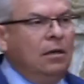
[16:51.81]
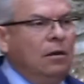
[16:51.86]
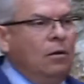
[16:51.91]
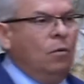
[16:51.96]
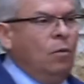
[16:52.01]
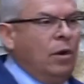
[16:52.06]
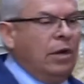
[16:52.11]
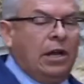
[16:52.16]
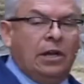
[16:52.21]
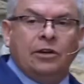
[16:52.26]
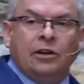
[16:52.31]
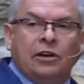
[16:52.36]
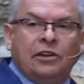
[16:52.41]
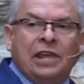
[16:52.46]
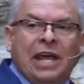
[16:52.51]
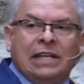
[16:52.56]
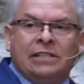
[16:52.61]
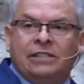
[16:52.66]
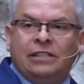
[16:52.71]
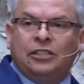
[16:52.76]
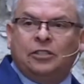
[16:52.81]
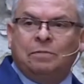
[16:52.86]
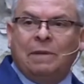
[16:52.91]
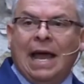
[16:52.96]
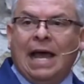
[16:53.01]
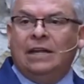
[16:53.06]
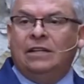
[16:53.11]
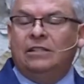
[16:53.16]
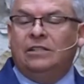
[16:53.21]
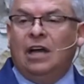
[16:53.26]
what on earth has this
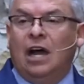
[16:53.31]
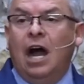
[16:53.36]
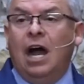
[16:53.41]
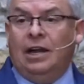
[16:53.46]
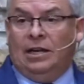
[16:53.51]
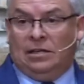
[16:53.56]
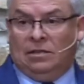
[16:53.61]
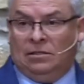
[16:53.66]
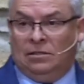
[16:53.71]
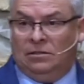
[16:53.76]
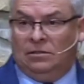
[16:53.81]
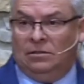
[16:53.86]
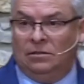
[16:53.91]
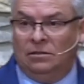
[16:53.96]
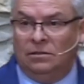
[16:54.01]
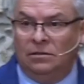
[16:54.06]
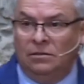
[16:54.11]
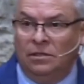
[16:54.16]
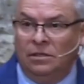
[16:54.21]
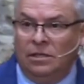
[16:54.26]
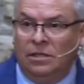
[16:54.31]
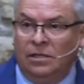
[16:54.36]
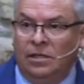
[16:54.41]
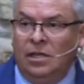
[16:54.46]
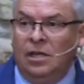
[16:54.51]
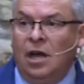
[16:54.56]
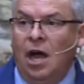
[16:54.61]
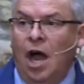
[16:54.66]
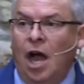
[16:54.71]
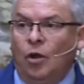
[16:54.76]
man done
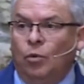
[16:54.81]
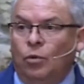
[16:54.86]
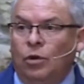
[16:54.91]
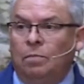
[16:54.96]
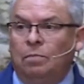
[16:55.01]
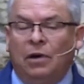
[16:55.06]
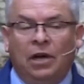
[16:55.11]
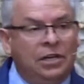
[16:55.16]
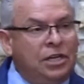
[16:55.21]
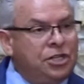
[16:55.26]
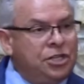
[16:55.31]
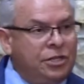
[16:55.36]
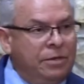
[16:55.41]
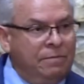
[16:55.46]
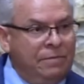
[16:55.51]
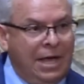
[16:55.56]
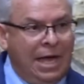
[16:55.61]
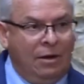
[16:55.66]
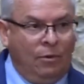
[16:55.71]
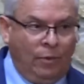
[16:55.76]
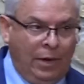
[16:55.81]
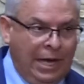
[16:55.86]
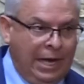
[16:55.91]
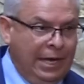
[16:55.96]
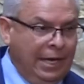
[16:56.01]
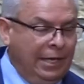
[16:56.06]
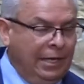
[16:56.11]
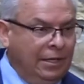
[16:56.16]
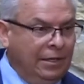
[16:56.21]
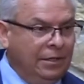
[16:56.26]
The God would punish him that way?